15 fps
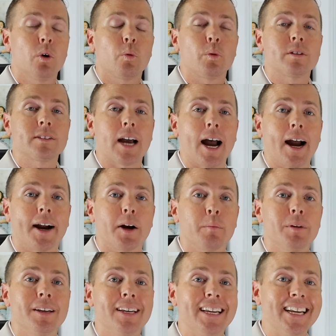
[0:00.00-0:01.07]

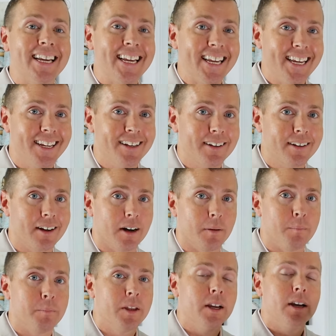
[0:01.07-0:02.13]
retirement income.